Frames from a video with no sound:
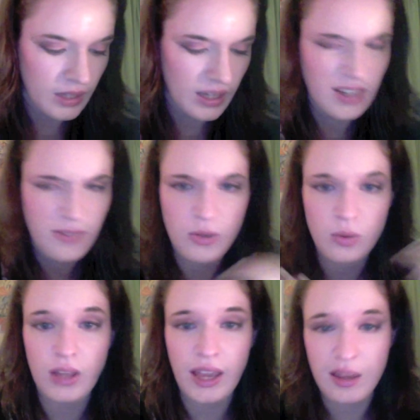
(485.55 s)
And if you
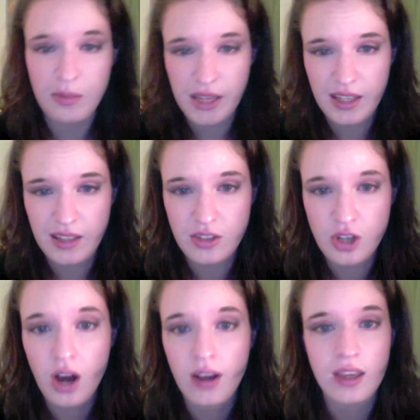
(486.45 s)
like me
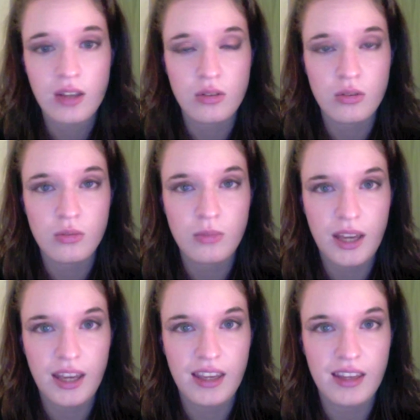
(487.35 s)
talking through
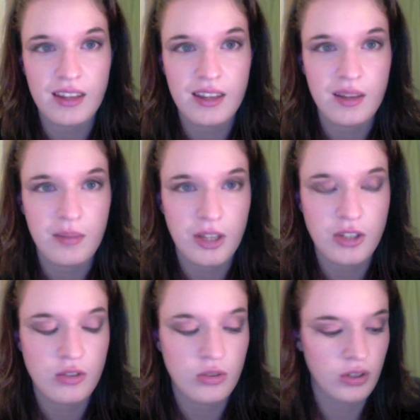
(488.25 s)
my my
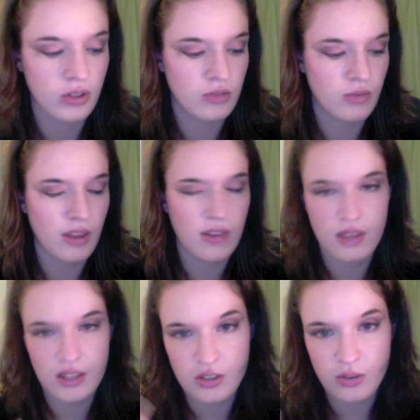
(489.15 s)
tutorials rather
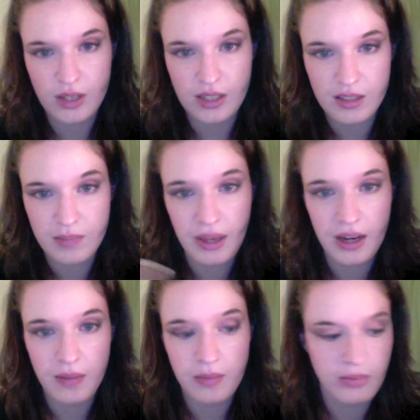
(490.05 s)
than doing a sped
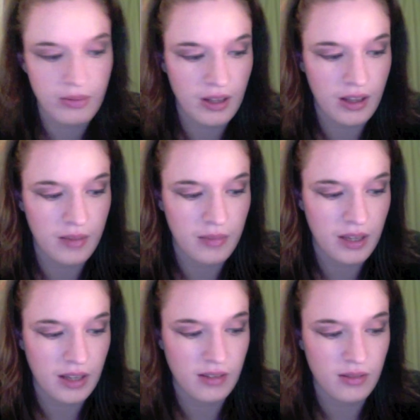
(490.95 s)
up um,
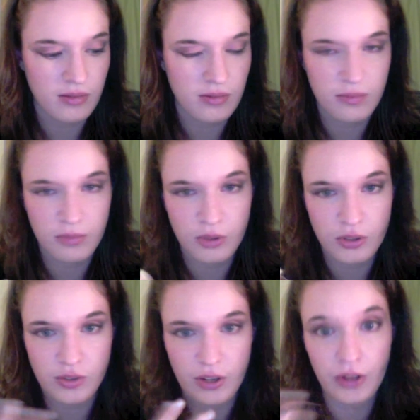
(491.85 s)
kind of
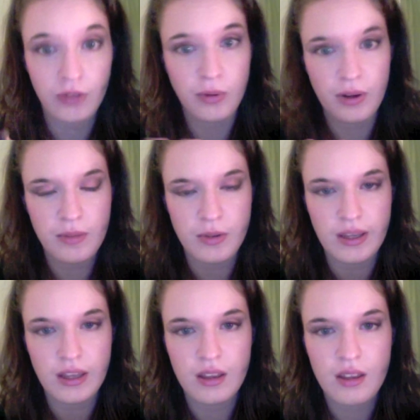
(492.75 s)
portrayal of what I'm
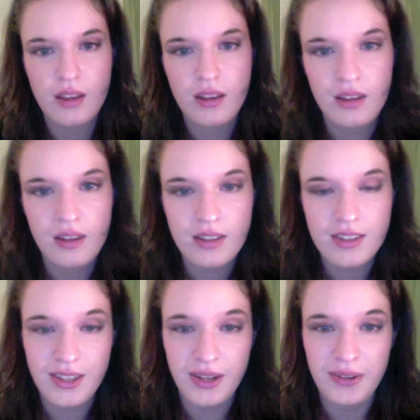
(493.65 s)
doing.
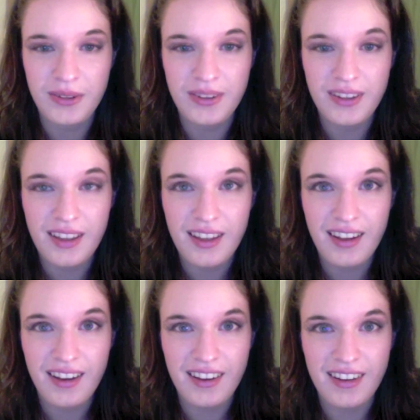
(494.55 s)
So,
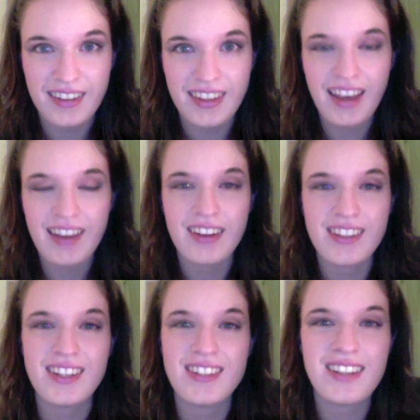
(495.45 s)
uh, yeah, I'll
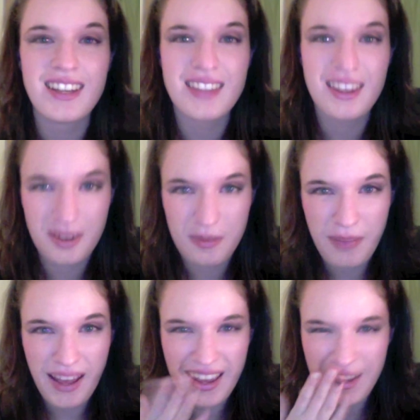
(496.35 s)
talk to you guys later.
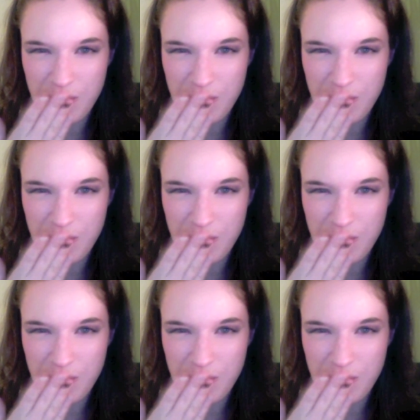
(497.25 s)
Bye.